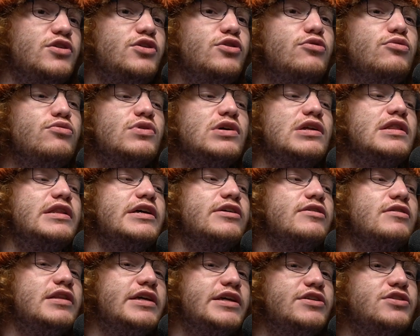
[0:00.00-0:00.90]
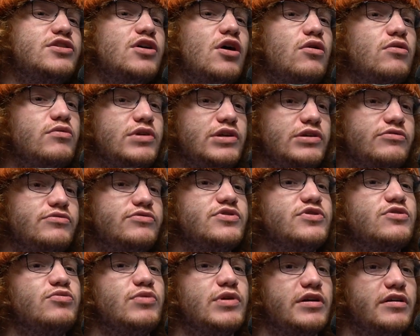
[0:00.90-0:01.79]
You clearly don't
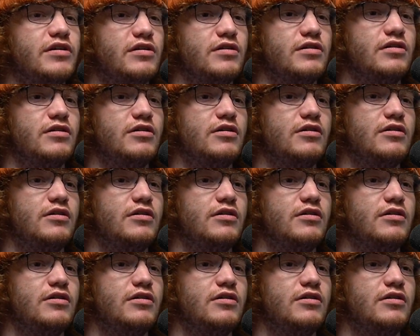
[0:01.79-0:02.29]
use Twitter.